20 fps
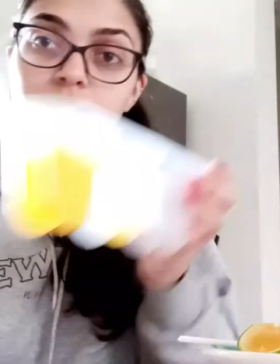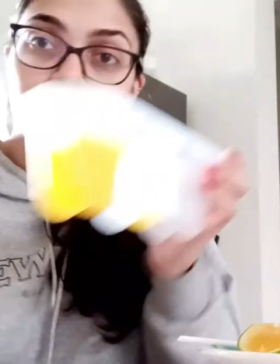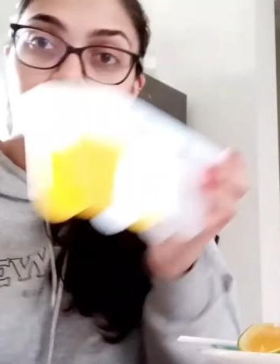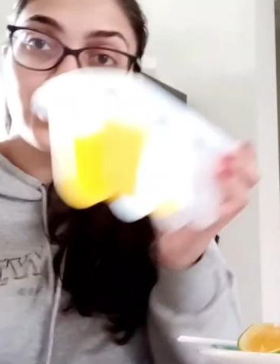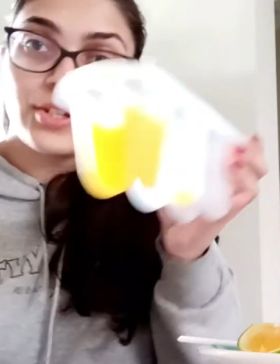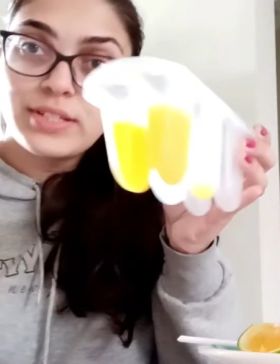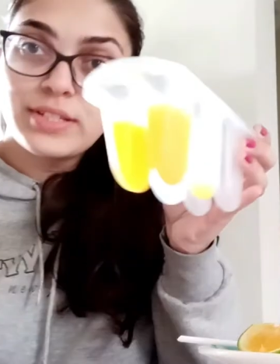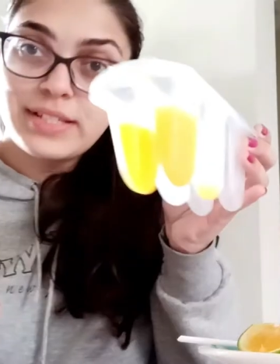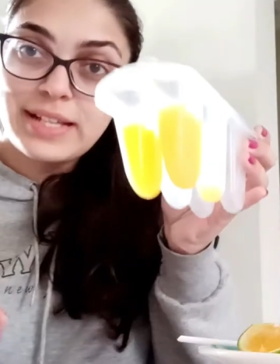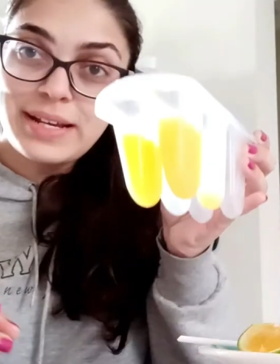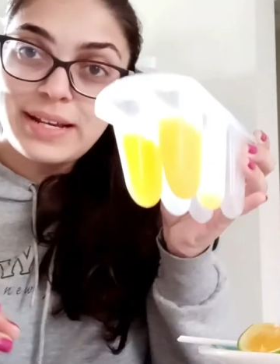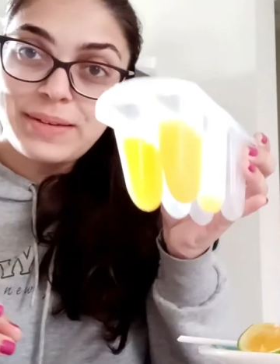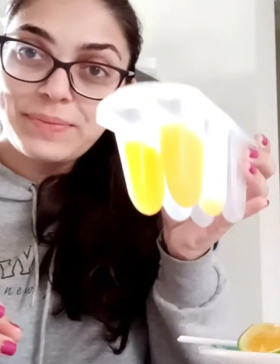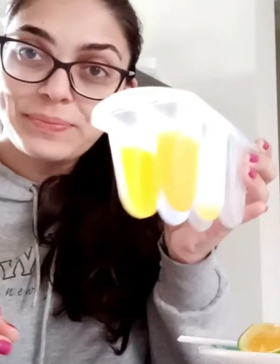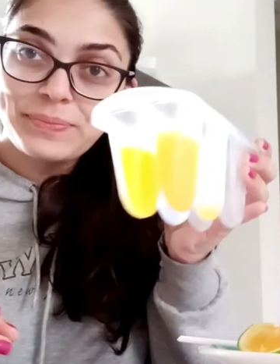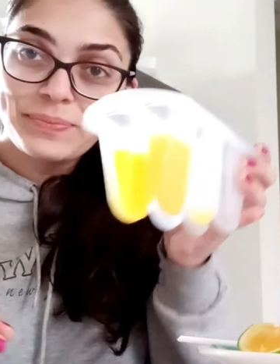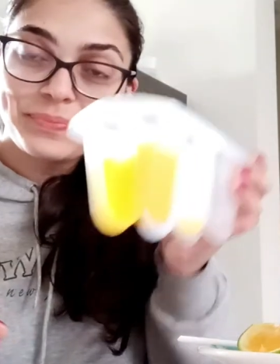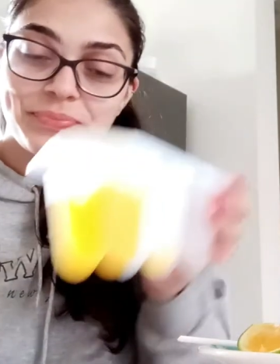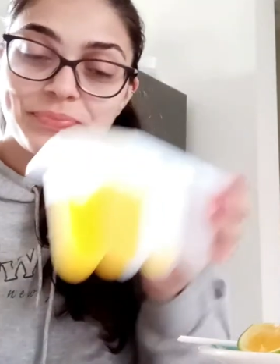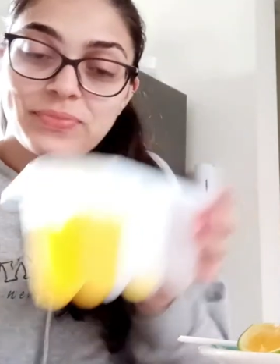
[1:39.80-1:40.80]
Do you see?
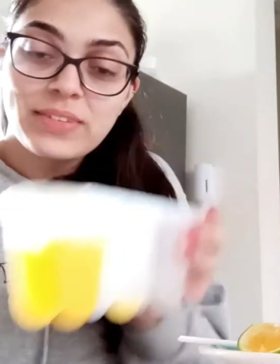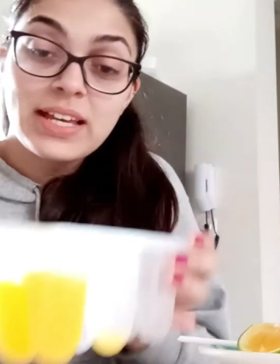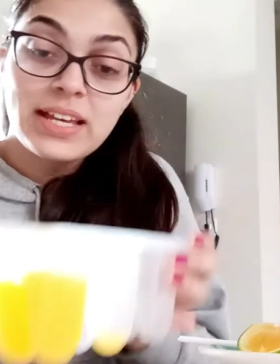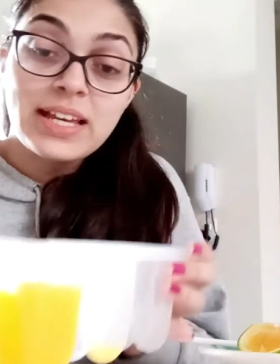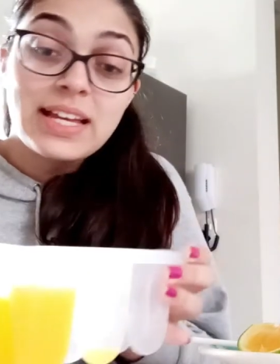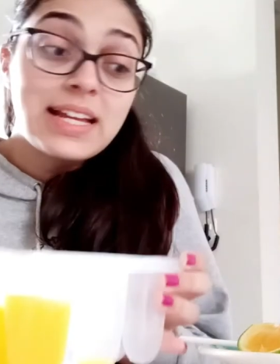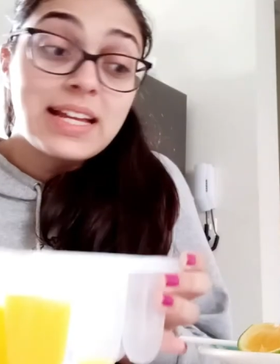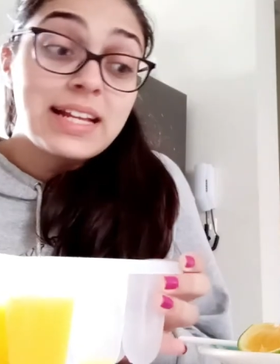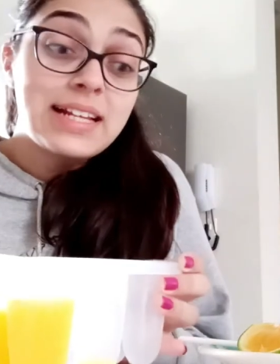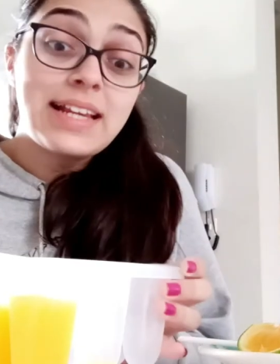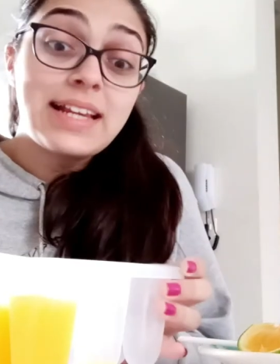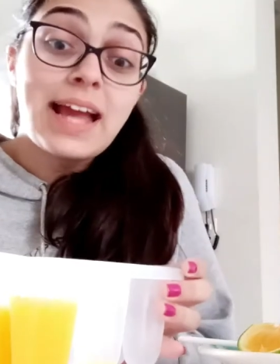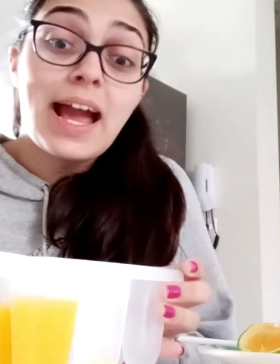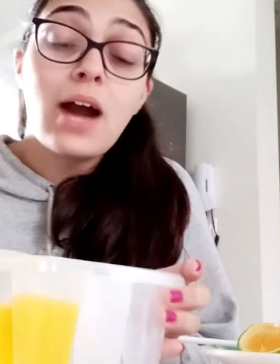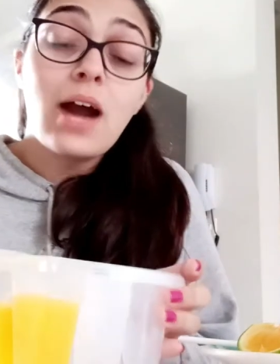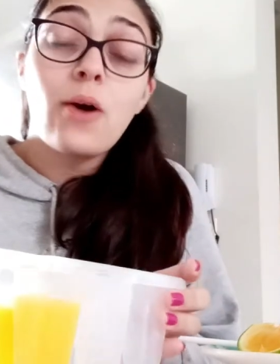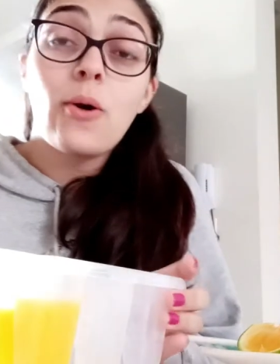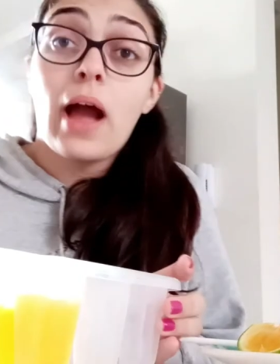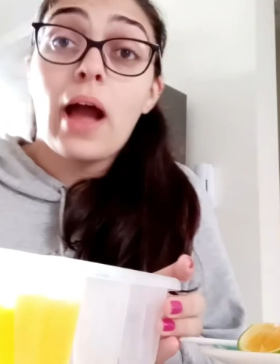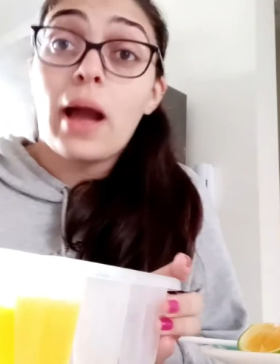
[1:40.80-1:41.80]

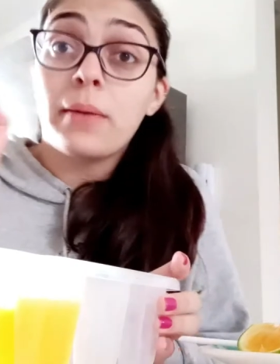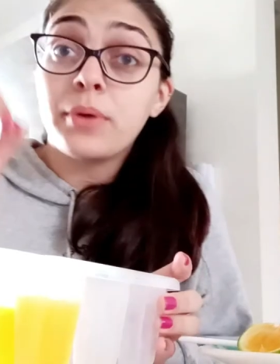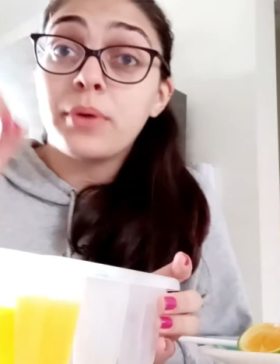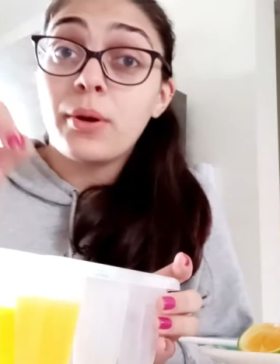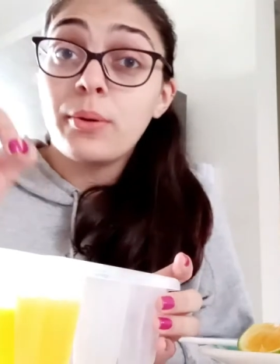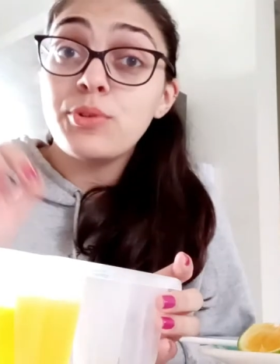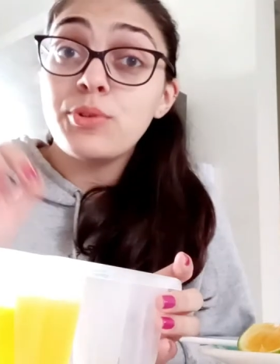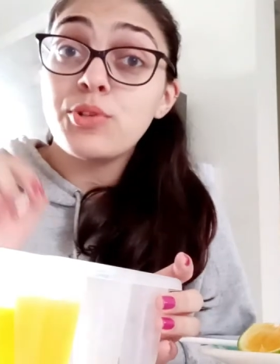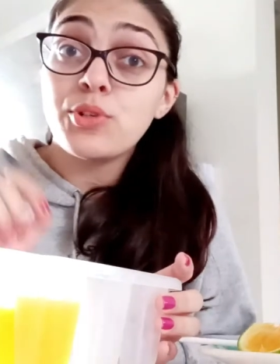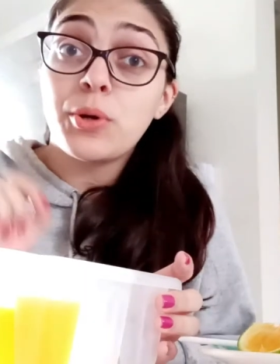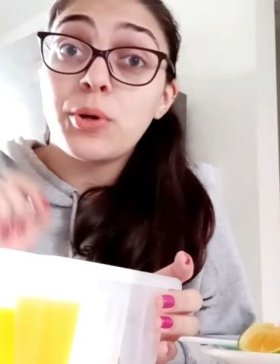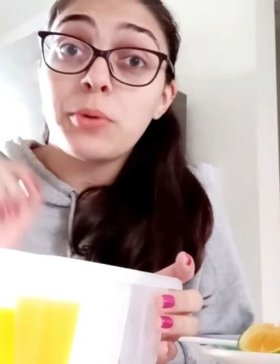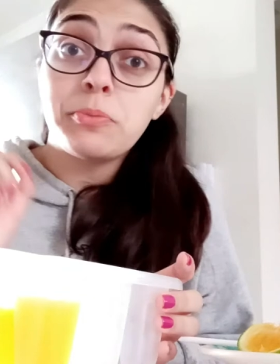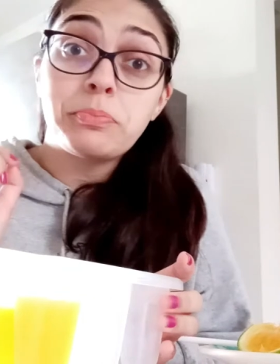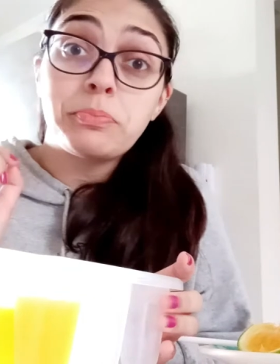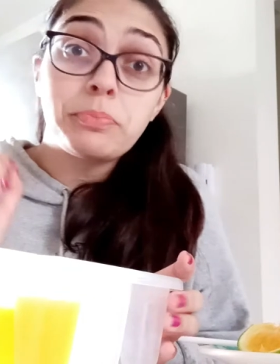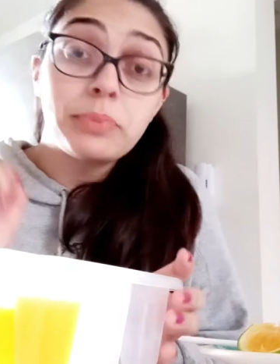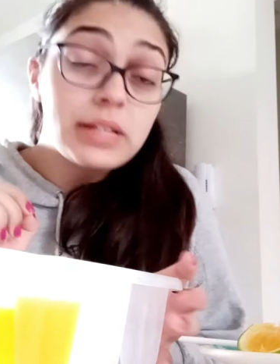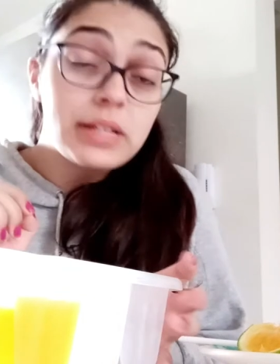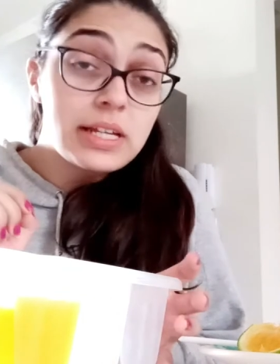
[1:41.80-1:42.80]
Now I'm going to
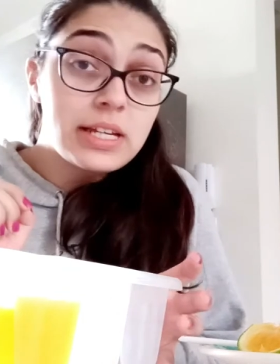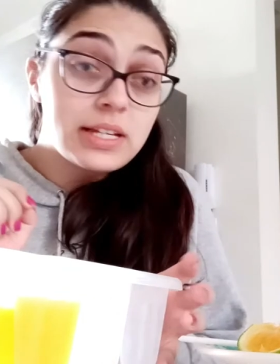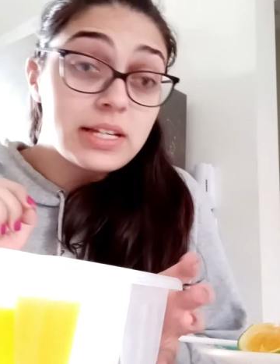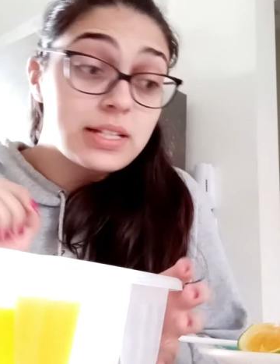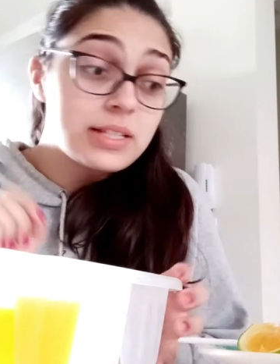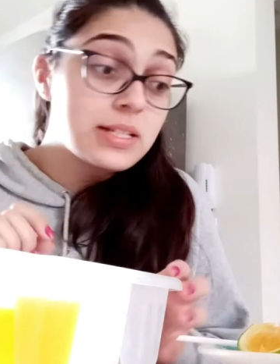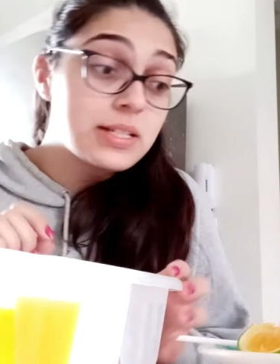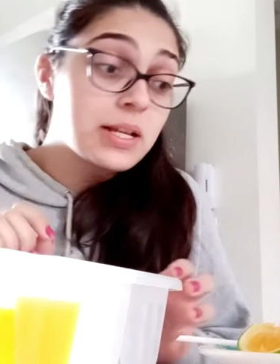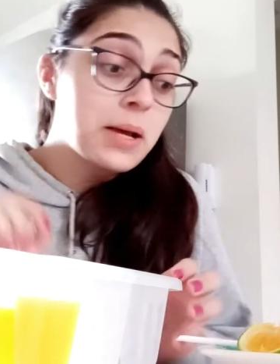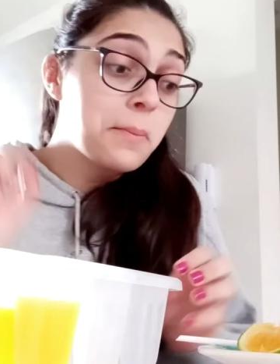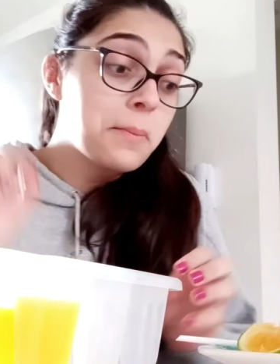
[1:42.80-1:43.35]
complete